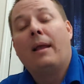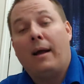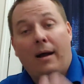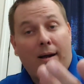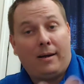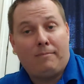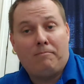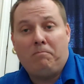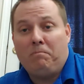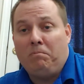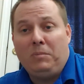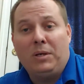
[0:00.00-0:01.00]

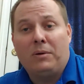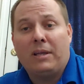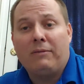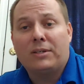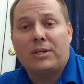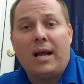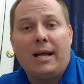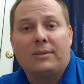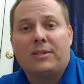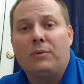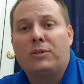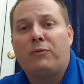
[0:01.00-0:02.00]
You know, give it a
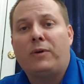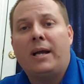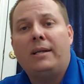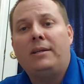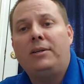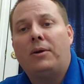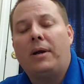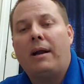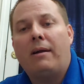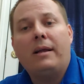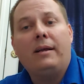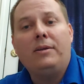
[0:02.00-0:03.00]
shot. See what you find in your
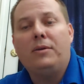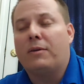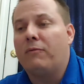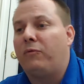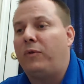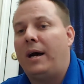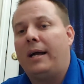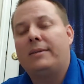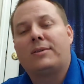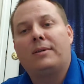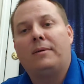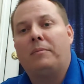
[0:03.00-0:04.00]
area. You can
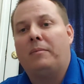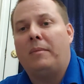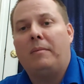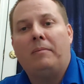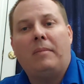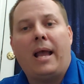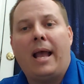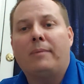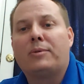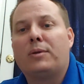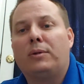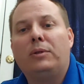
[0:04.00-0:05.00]
find some
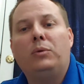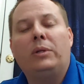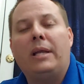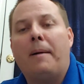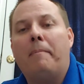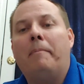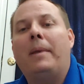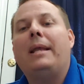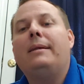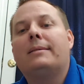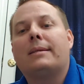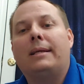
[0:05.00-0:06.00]
absolutely
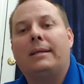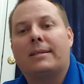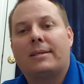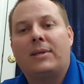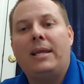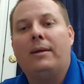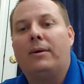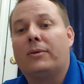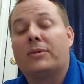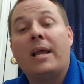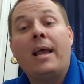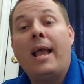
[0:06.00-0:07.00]
amazing
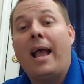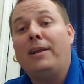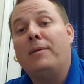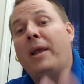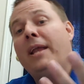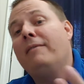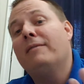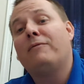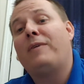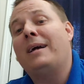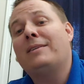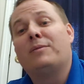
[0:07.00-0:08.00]
steals, and you may
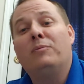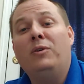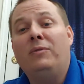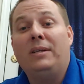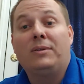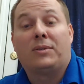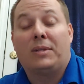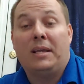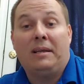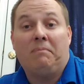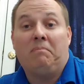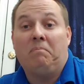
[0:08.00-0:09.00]
even find some movies
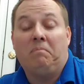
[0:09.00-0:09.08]
that,